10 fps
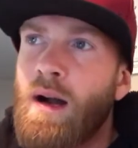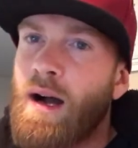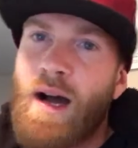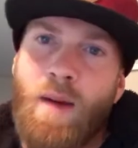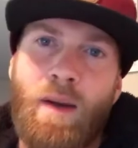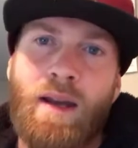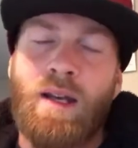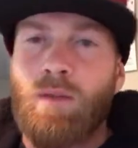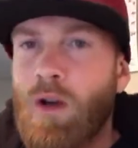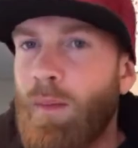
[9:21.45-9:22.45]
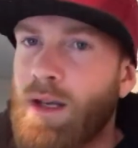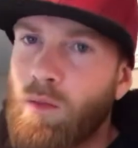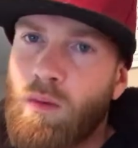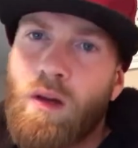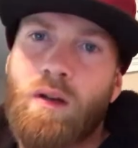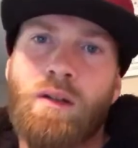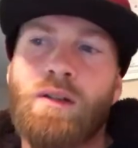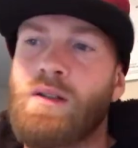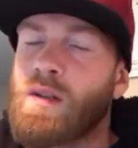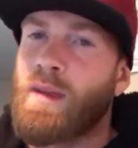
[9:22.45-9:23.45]
I ended up going back to work,
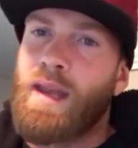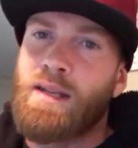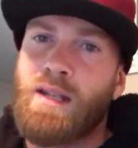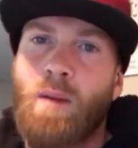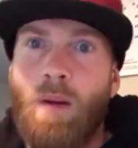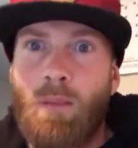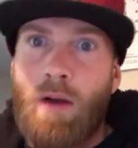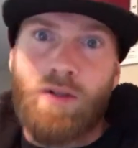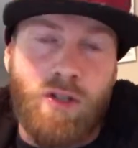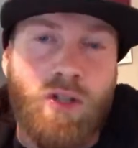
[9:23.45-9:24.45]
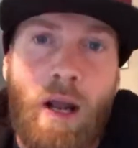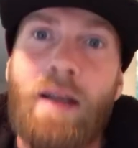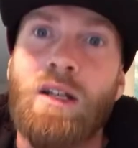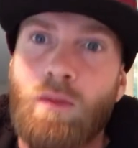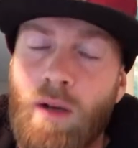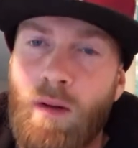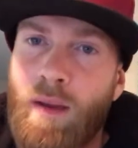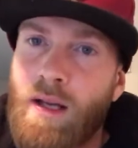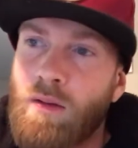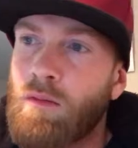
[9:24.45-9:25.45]
do some things. I was distracted when I went
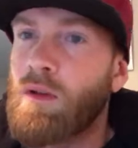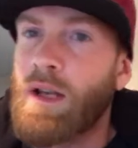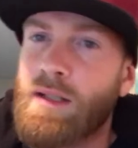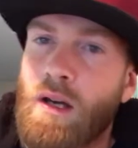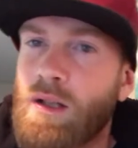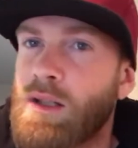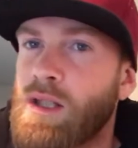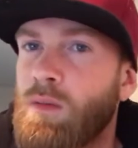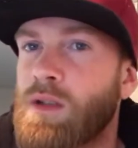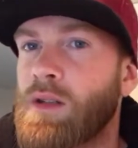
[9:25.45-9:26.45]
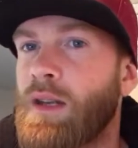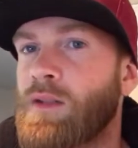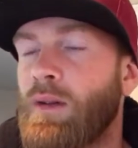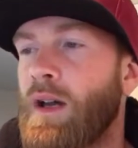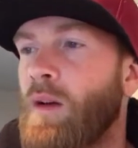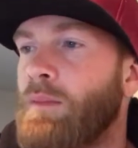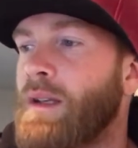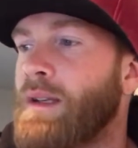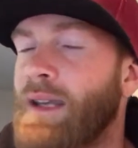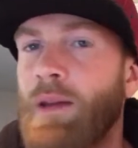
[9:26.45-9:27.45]
back to work. I talked to someone, so that's what helped
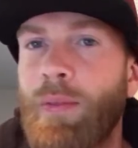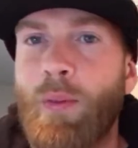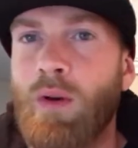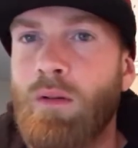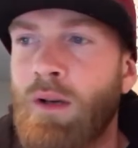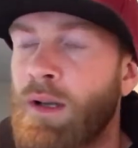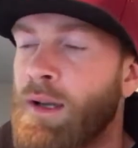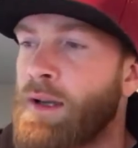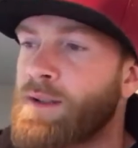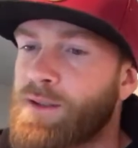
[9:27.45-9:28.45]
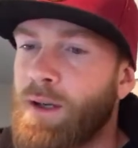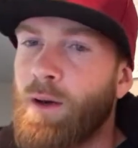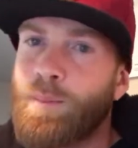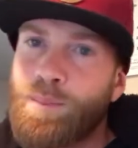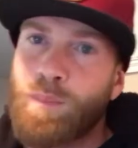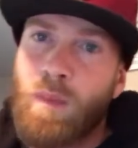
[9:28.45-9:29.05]
me get through. So,